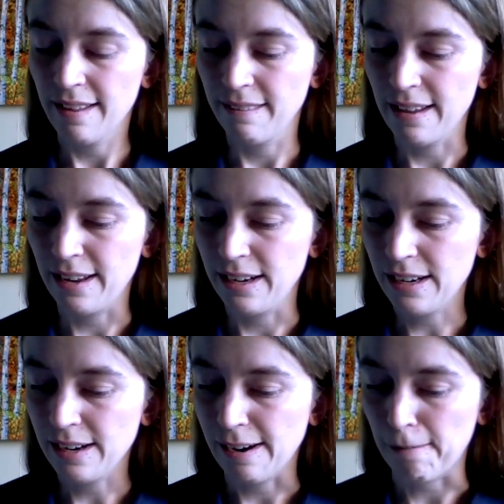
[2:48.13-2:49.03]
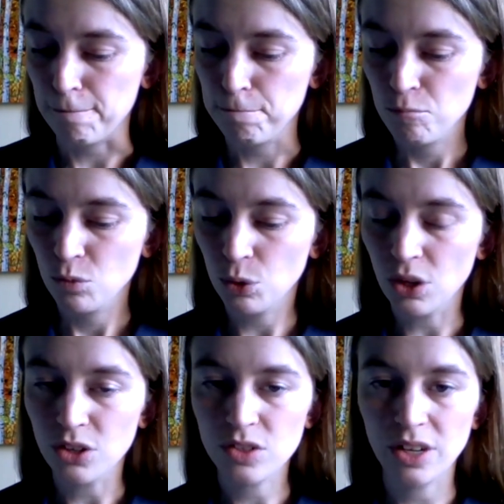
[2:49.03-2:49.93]
And then um, we will
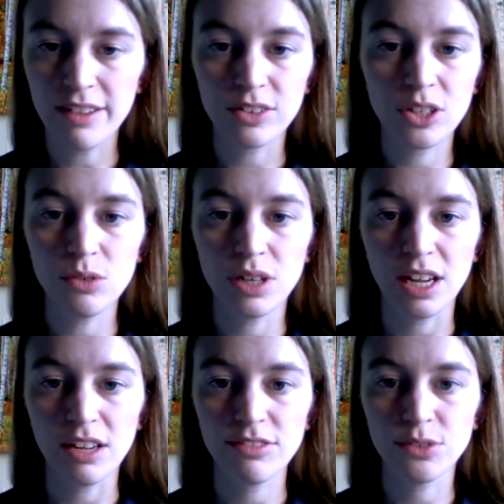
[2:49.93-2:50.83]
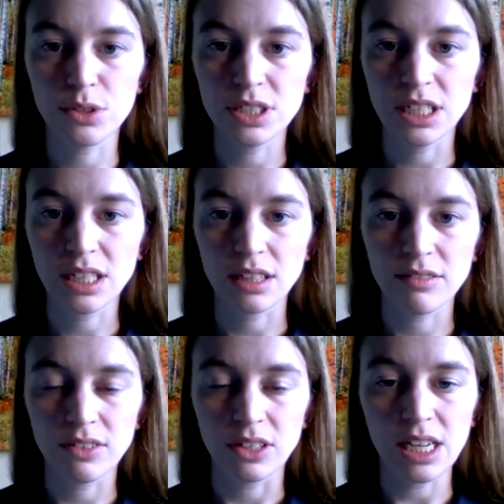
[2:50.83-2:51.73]
also have a Q&A for Dick at the
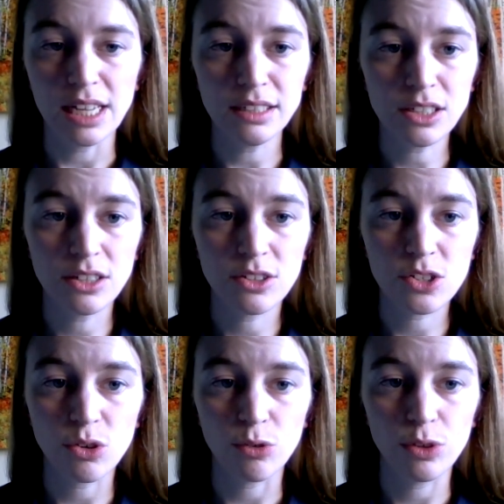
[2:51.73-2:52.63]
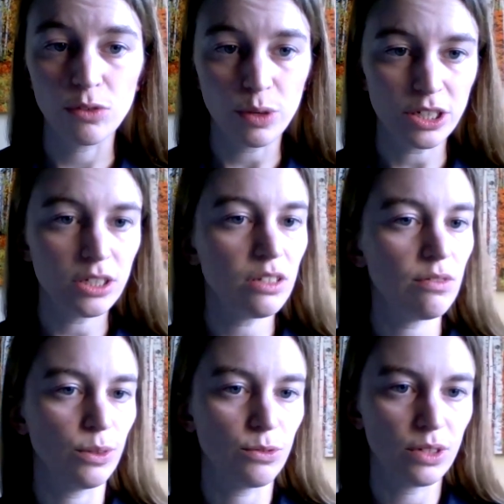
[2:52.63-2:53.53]
very end. So if you have questions,
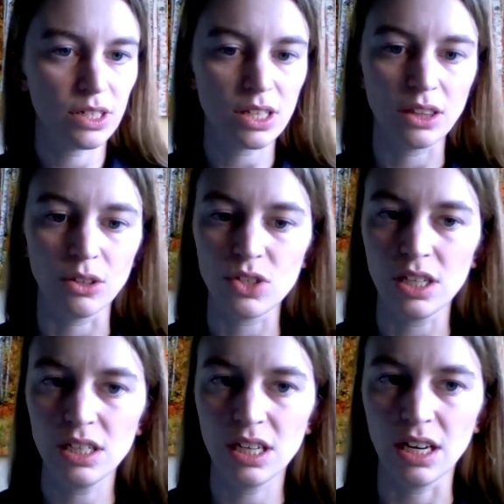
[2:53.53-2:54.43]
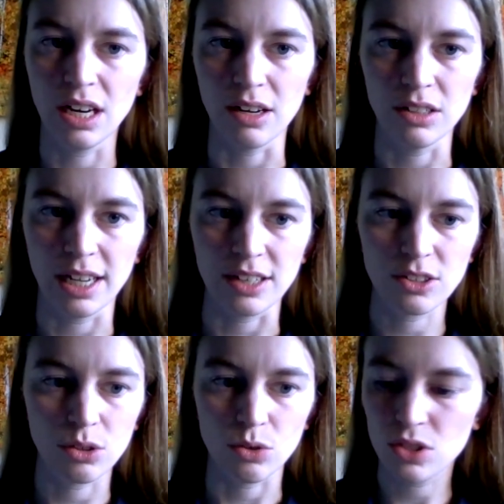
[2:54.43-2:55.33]
feel free to send those in and I'll ask
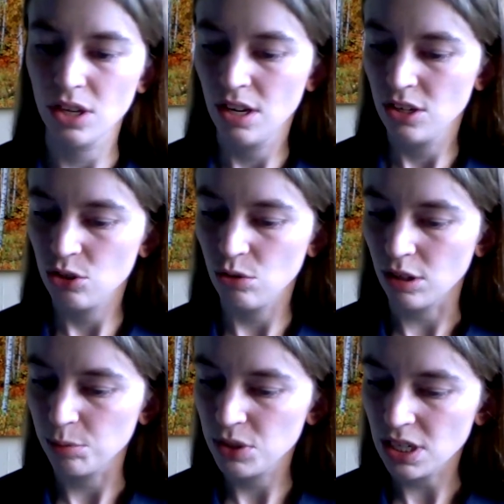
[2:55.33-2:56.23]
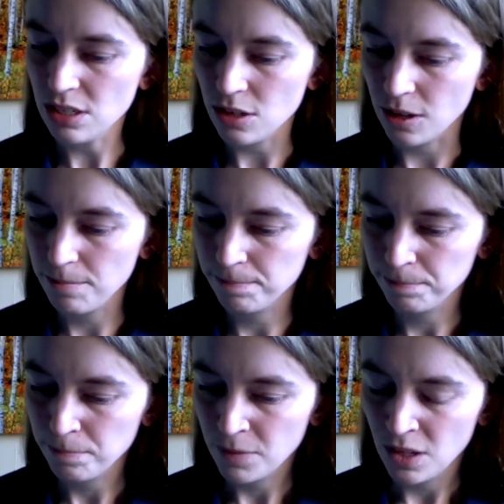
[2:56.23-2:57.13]
those to our presenter.
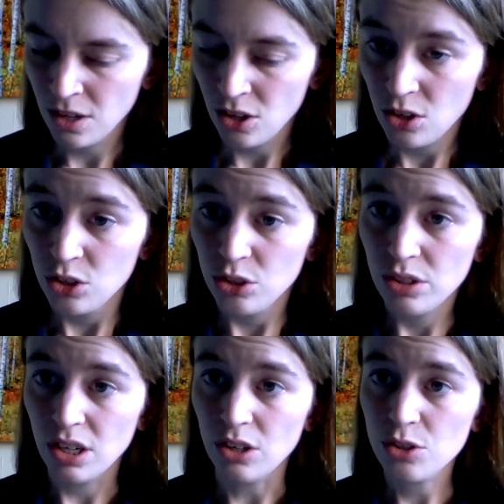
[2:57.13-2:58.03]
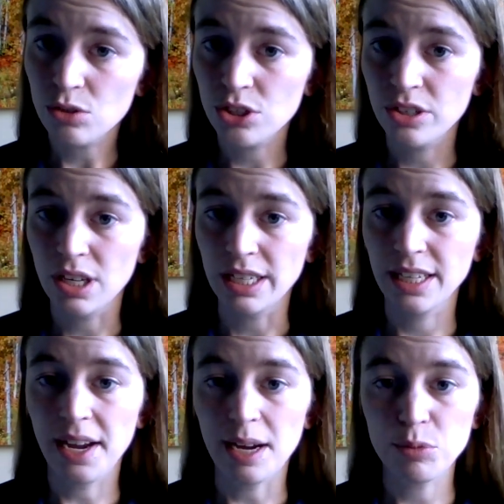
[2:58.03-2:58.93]
You can also turn on
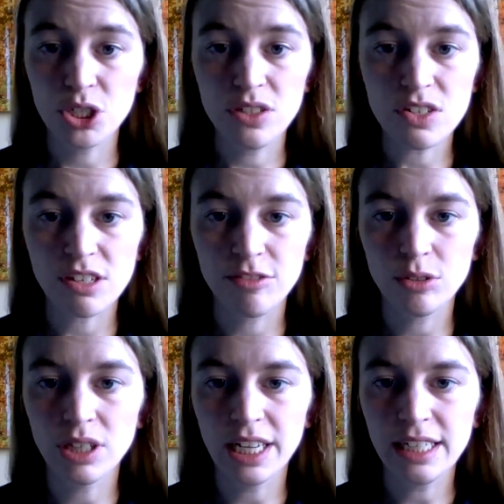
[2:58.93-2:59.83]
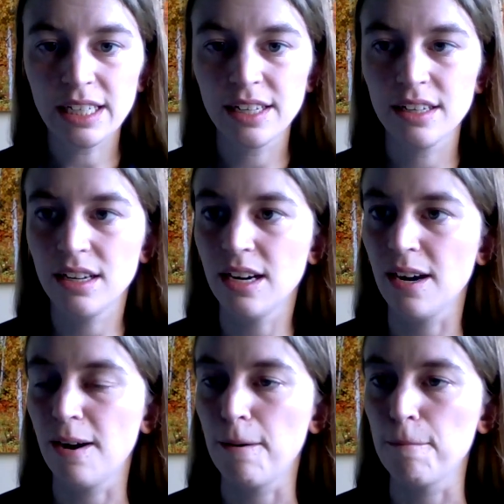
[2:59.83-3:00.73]
captions if you'd like.
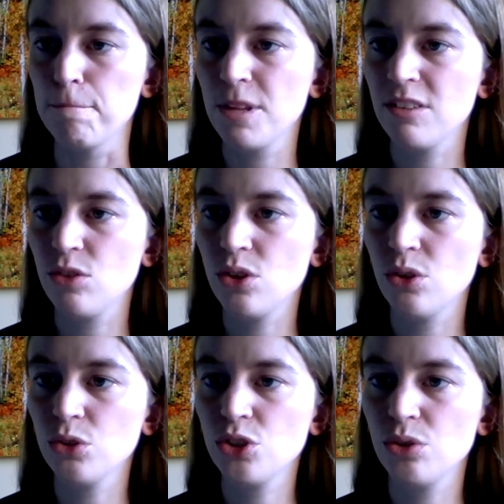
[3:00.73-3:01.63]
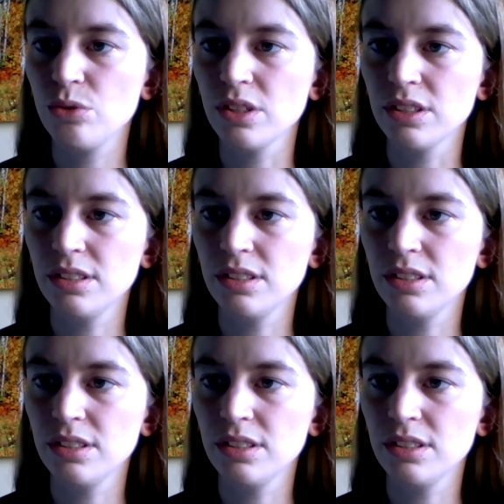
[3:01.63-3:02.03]
Um, if you go to the